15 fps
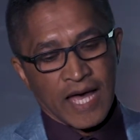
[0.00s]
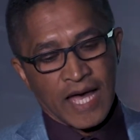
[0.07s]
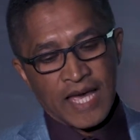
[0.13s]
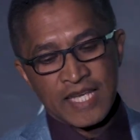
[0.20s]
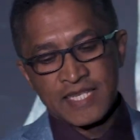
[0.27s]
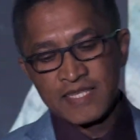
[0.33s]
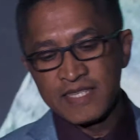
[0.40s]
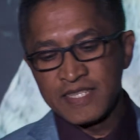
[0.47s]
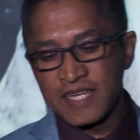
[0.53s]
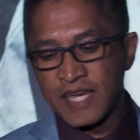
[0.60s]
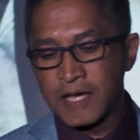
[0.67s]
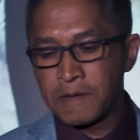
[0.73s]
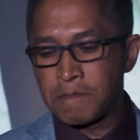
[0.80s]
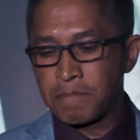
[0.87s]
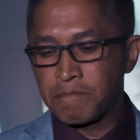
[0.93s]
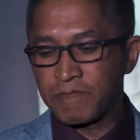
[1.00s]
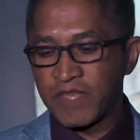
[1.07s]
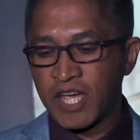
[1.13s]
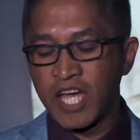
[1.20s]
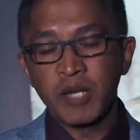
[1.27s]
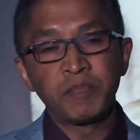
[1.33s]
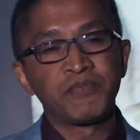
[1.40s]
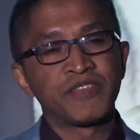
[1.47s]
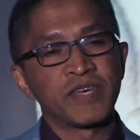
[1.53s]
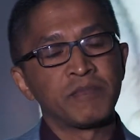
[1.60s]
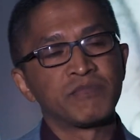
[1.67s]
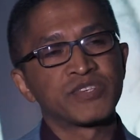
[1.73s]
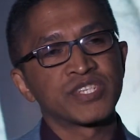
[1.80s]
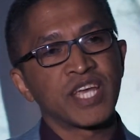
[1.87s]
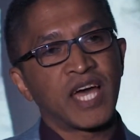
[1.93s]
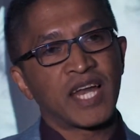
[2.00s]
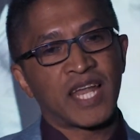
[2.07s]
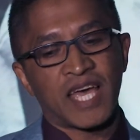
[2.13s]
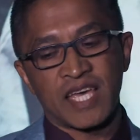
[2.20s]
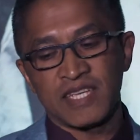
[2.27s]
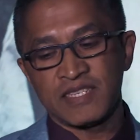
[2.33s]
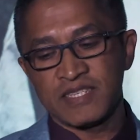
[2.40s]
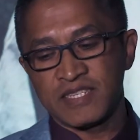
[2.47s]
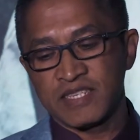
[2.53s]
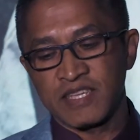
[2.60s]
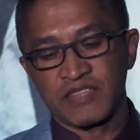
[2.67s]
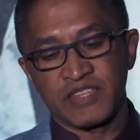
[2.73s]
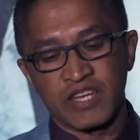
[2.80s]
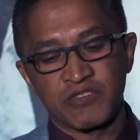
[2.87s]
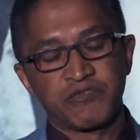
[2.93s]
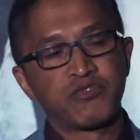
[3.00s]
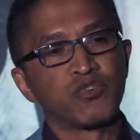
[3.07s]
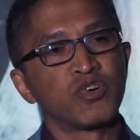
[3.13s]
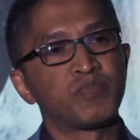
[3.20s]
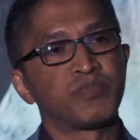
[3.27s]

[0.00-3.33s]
and help them realize their full